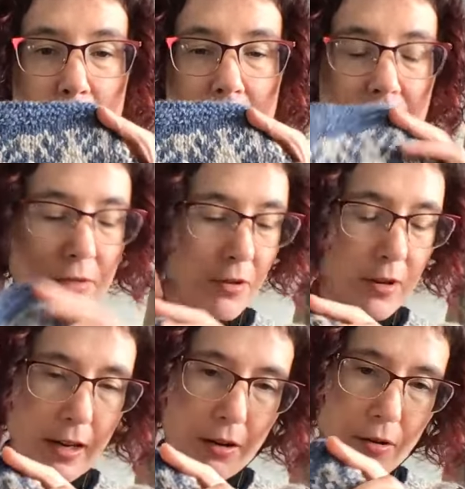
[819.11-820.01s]
pattern
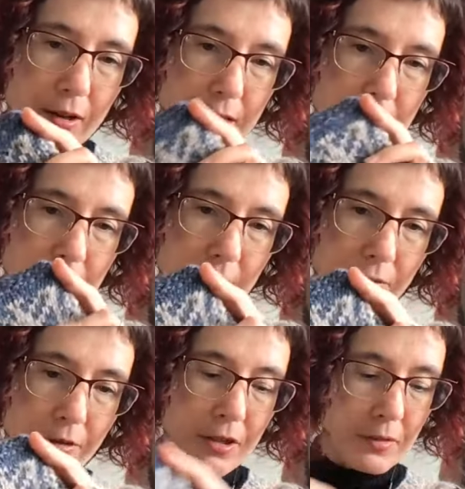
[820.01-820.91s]
across the
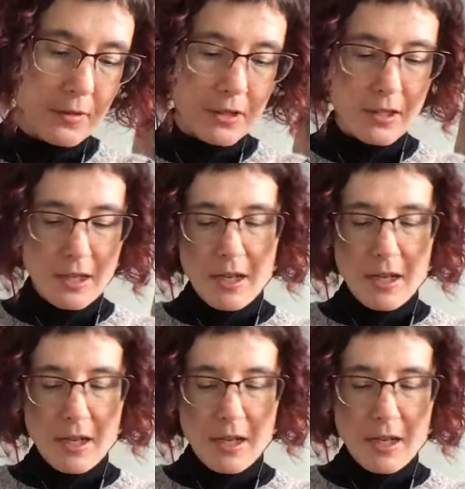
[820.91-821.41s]
front of it.